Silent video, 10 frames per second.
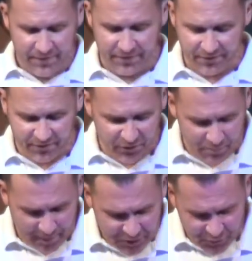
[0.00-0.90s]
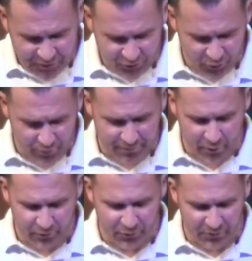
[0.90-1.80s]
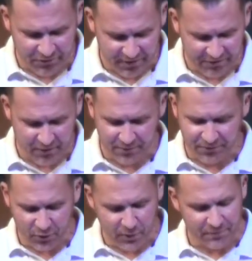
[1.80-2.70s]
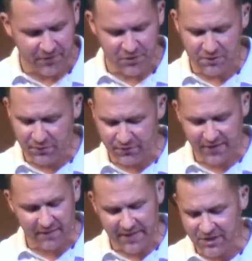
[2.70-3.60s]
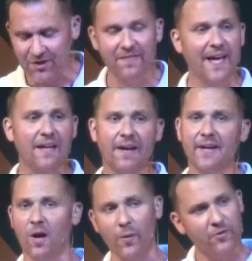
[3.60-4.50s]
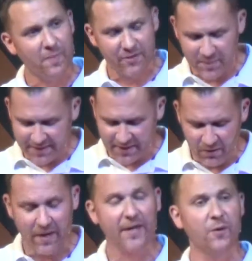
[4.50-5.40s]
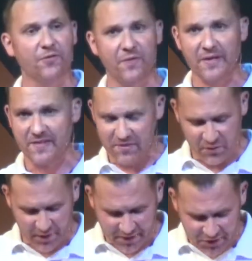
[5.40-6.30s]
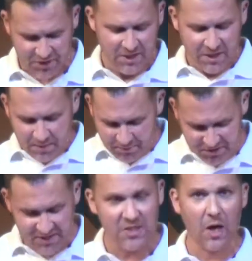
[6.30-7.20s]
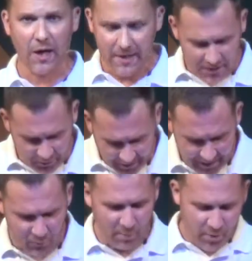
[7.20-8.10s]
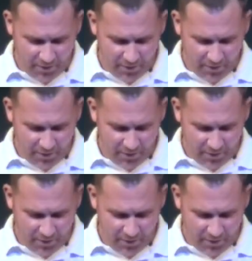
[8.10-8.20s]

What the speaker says: This is especially true of those who insist on circumcision for salvation. That line always makes me giggle. I know it's very 10th grade-ish, but it's just odd. Okay, we'll